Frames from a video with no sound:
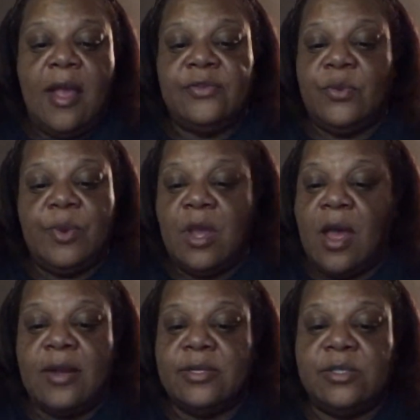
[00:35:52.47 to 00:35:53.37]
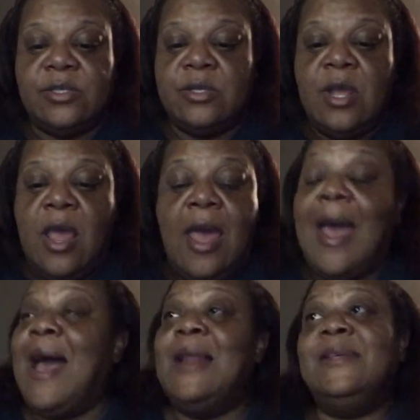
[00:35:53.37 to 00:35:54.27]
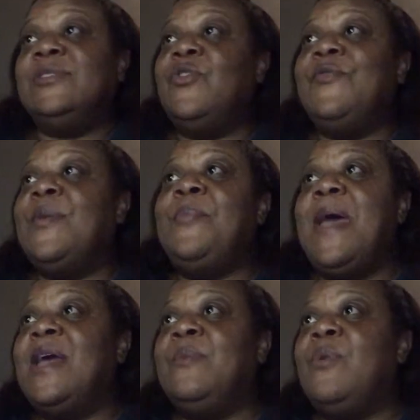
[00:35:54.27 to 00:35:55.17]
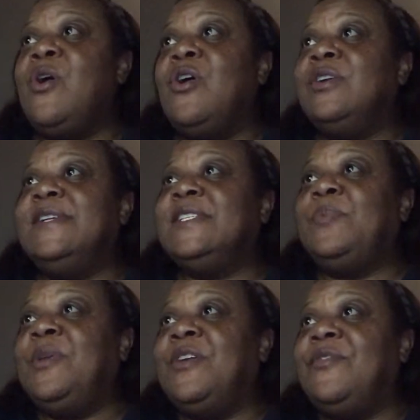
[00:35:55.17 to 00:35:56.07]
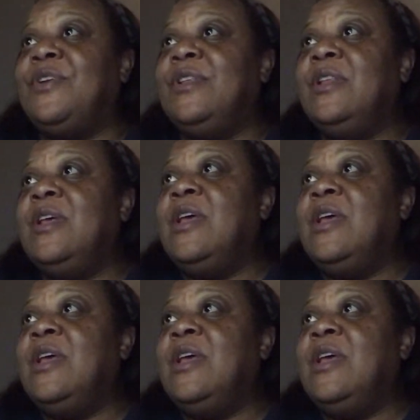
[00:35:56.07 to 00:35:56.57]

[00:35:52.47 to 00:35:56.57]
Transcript: so many islands. Islands over in Panama are disappearing.